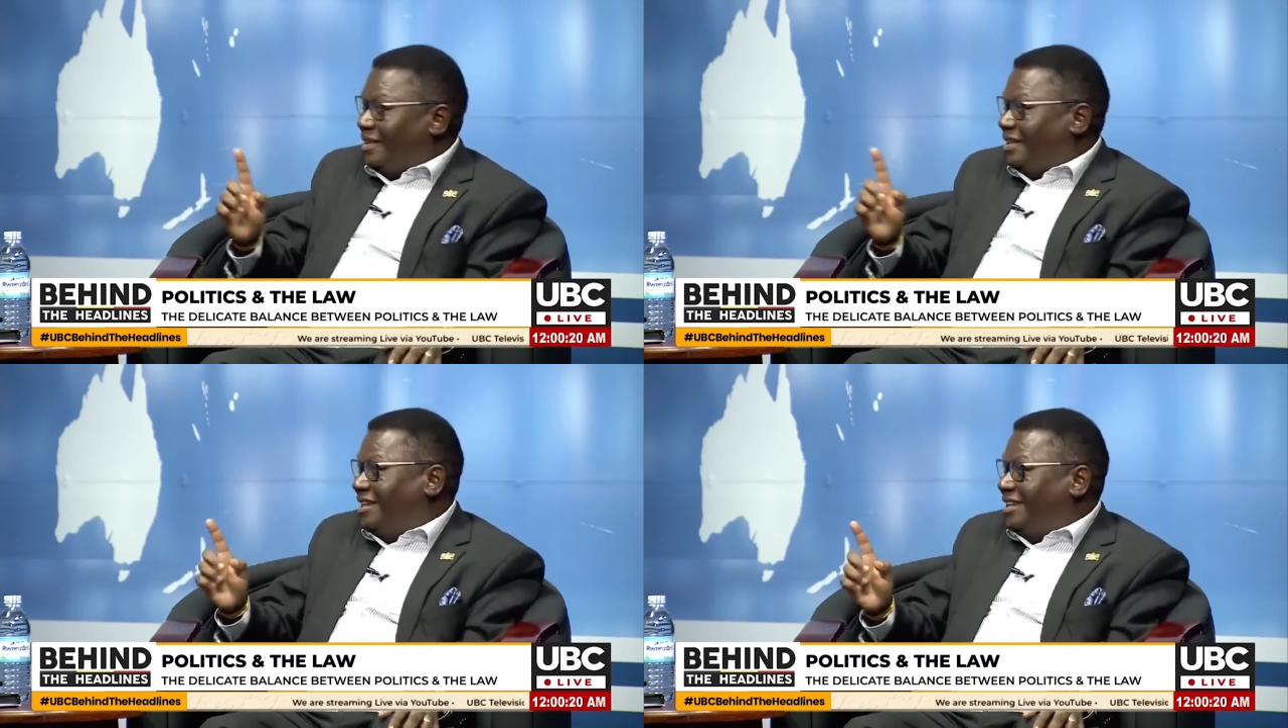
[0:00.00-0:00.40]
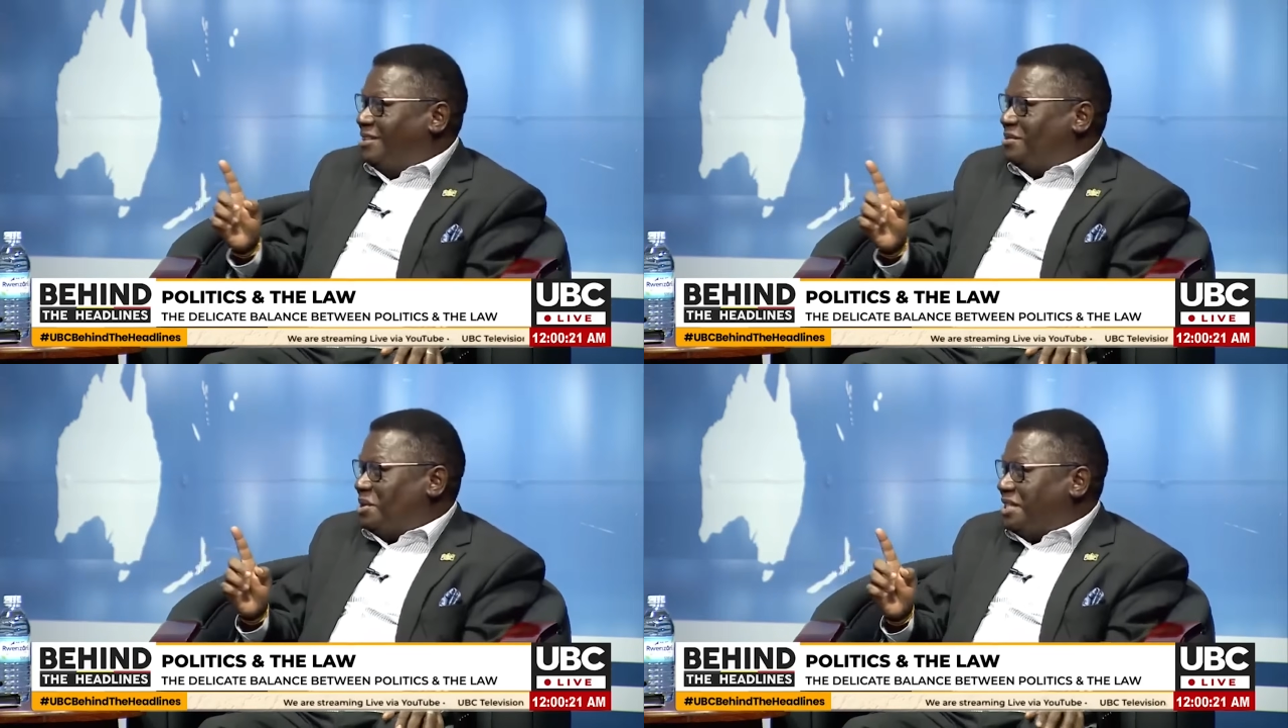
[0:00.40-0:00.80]

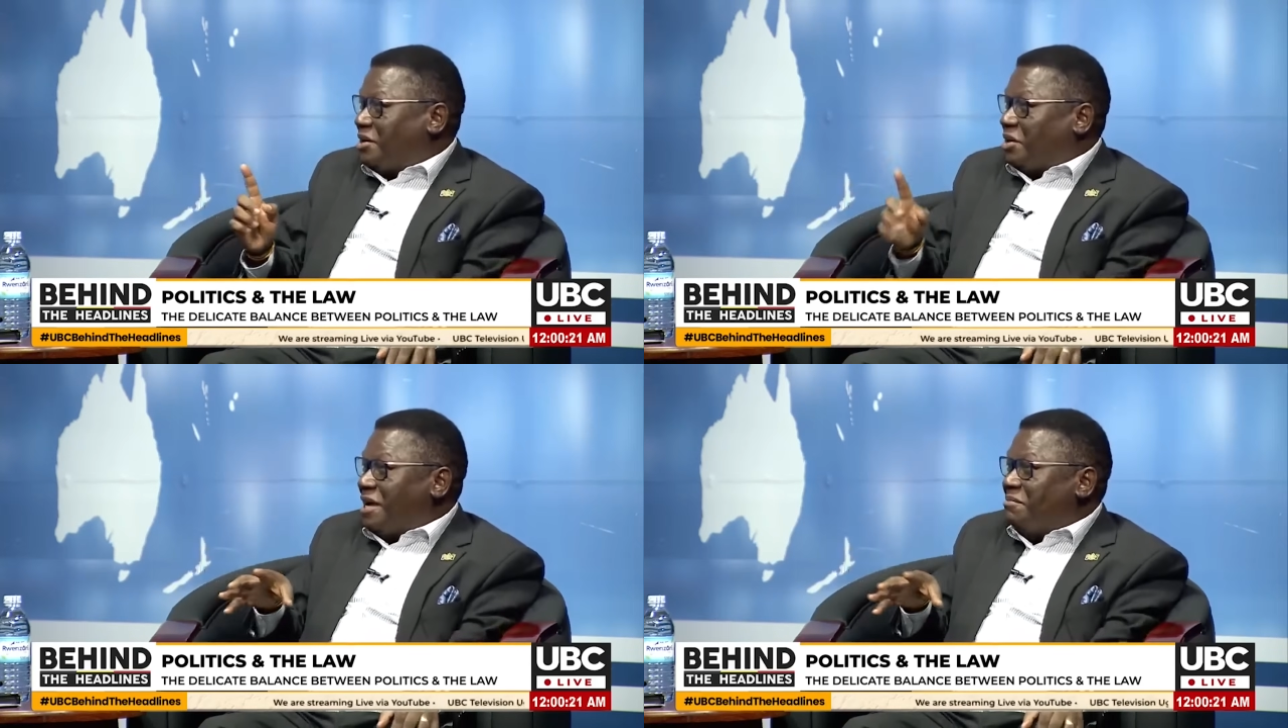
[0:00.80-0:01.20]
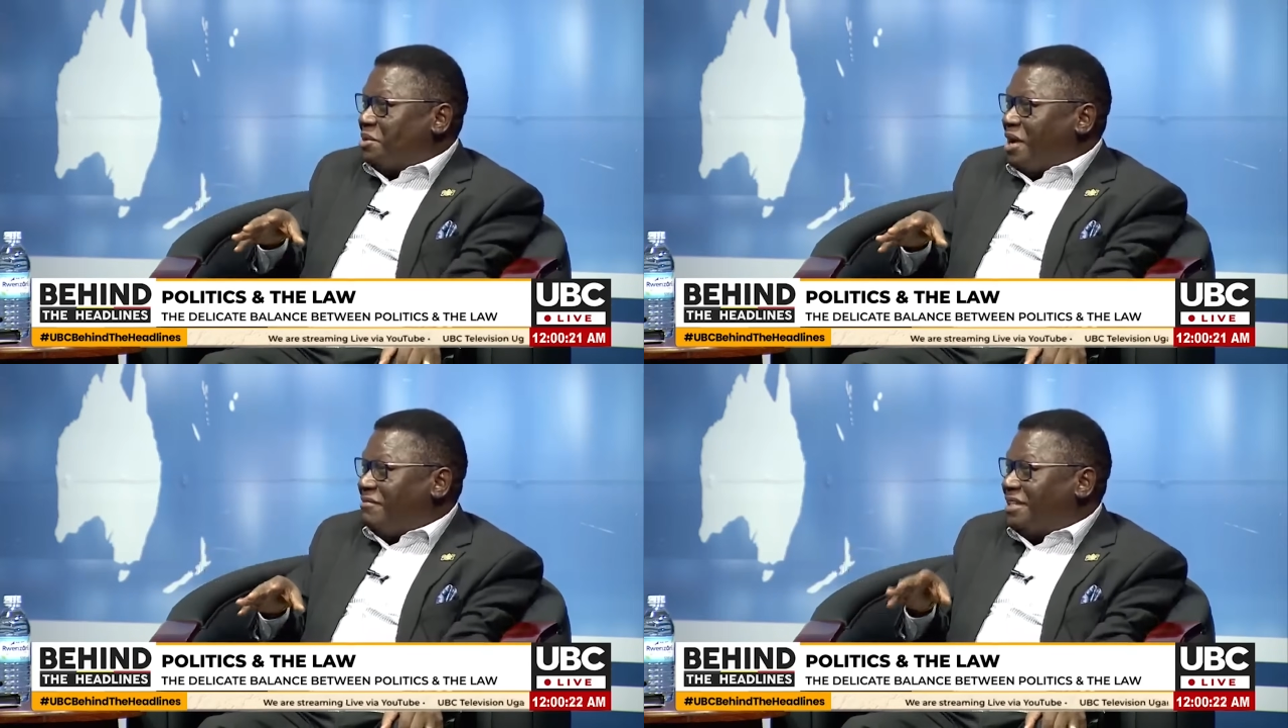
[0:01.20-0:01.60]
It was a crime
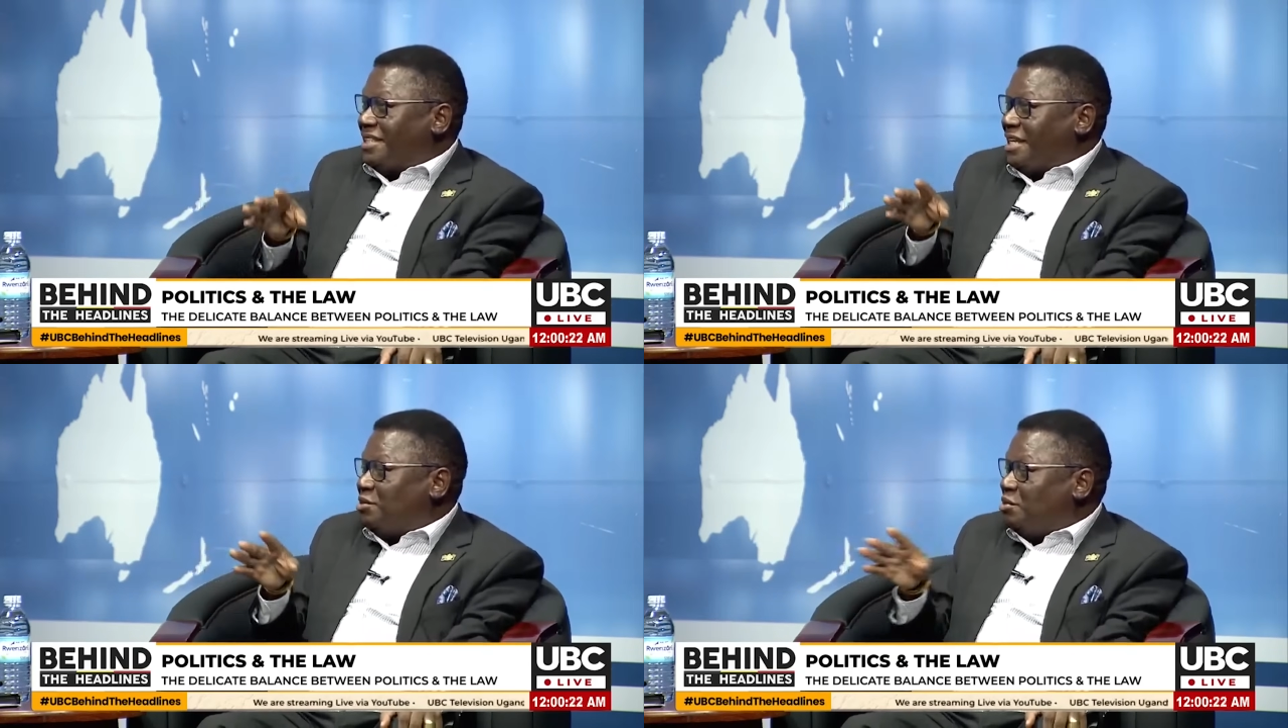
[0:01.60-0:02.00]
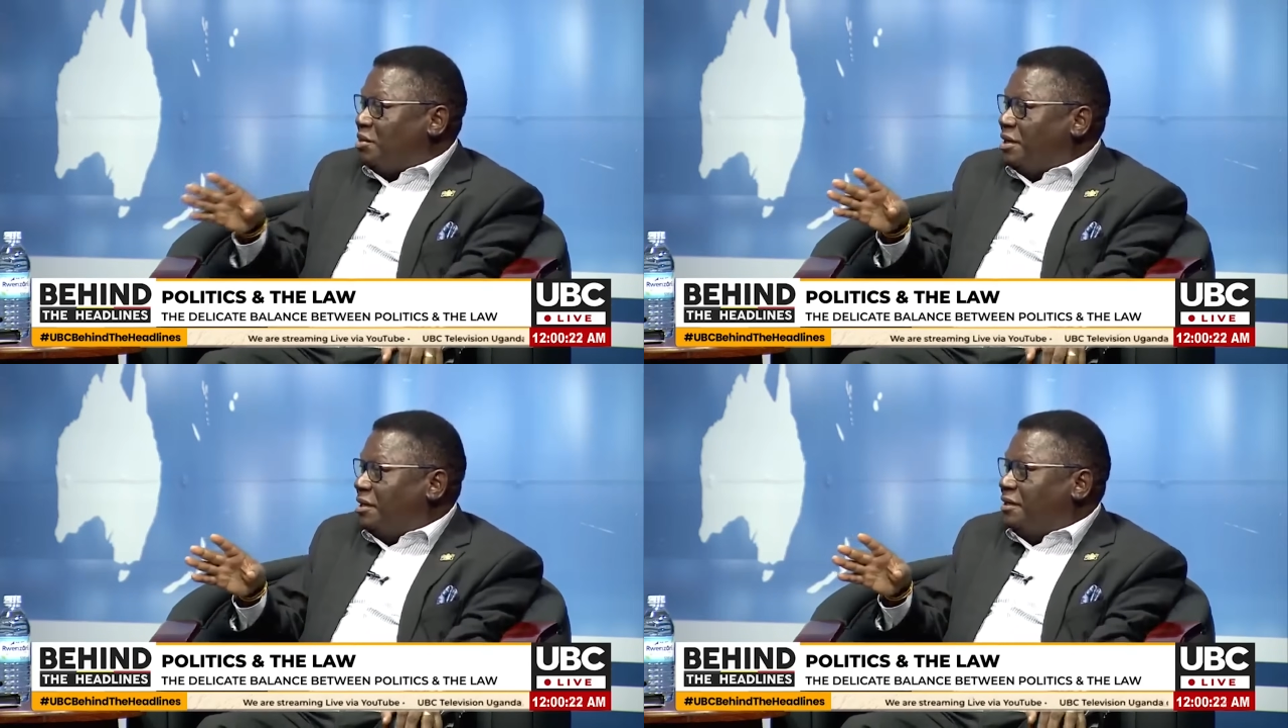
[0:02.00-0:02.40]
to have a tattoo.
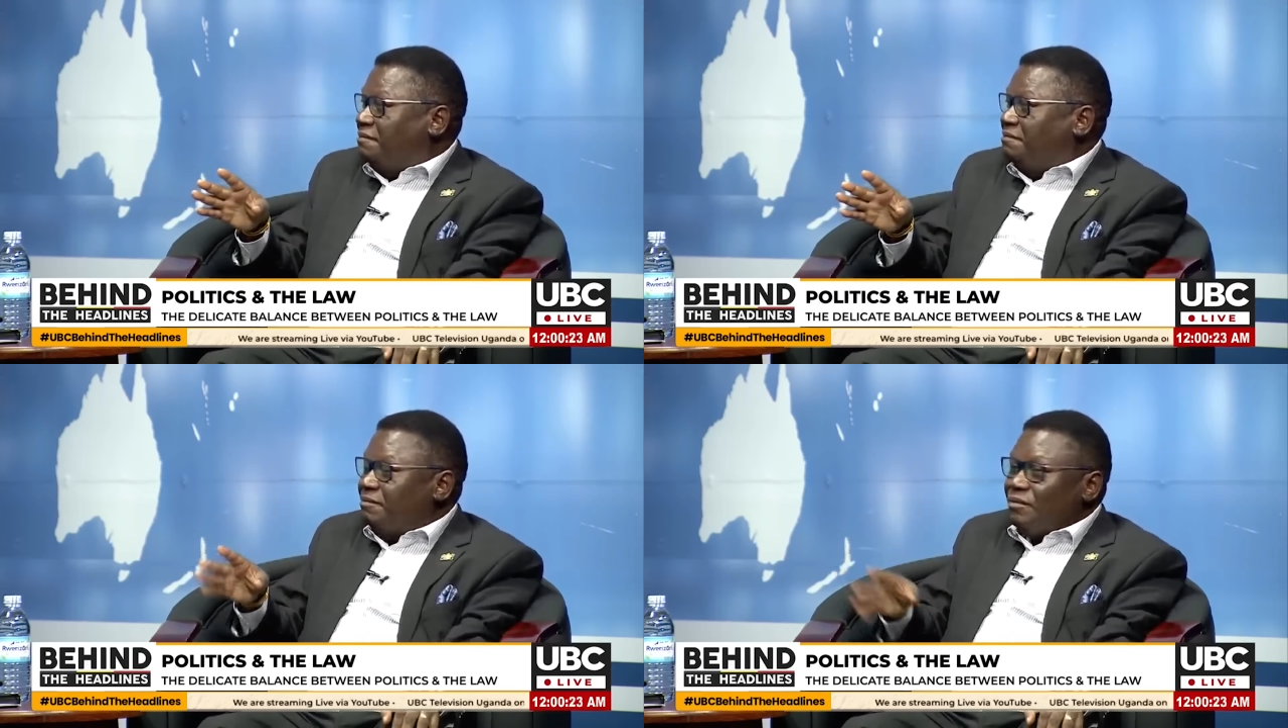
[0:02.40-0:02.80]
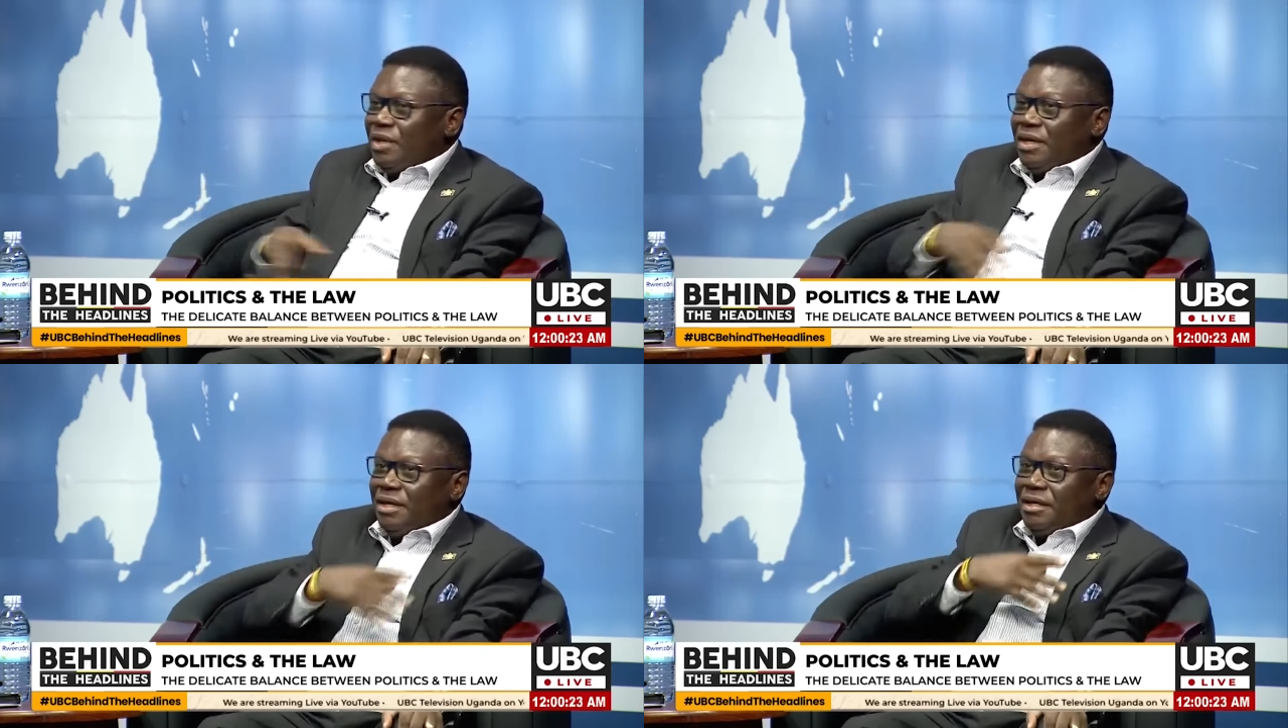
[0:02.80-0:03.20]

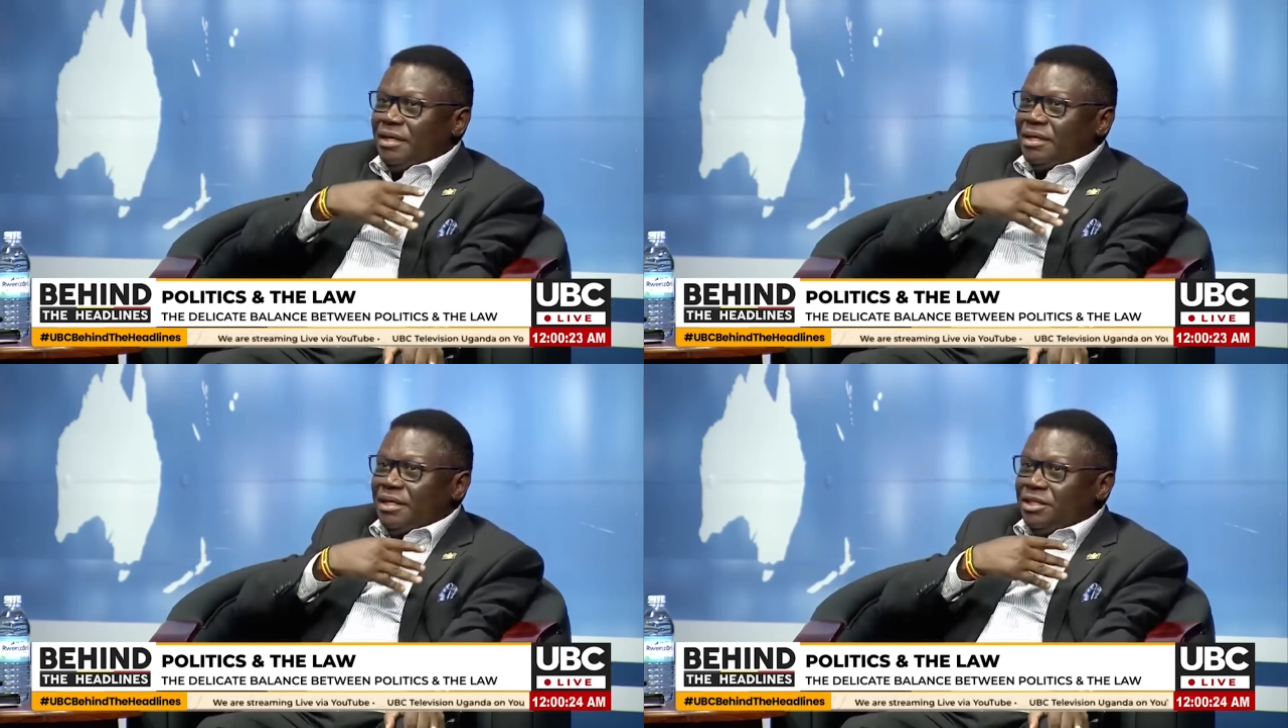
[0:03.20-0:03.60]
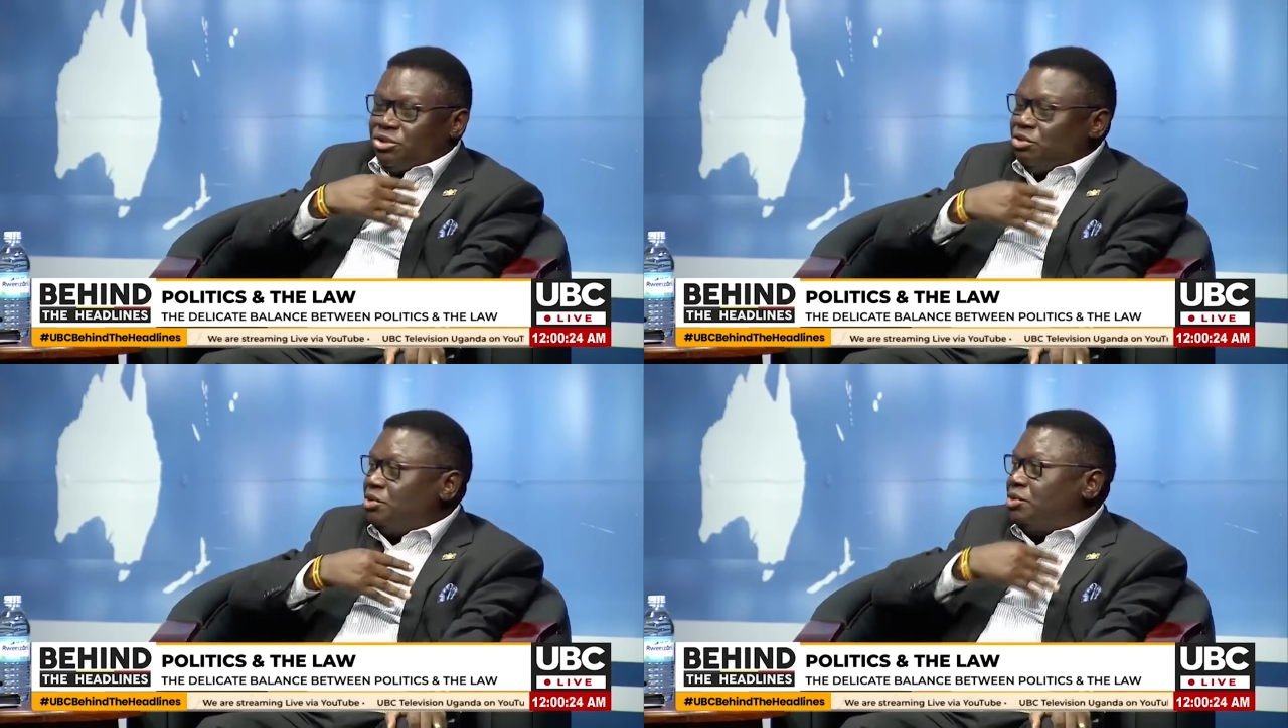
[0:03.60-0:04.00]
Issued